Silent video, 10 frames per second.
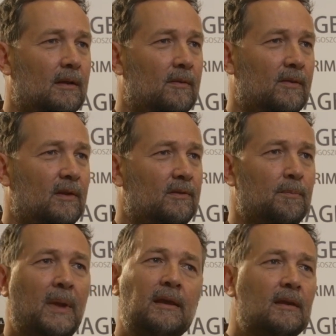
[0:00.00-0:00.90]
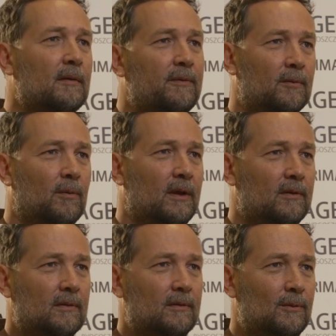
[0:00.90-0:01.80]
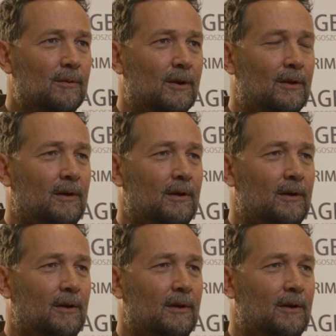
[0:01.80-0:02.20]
There's many different ways to,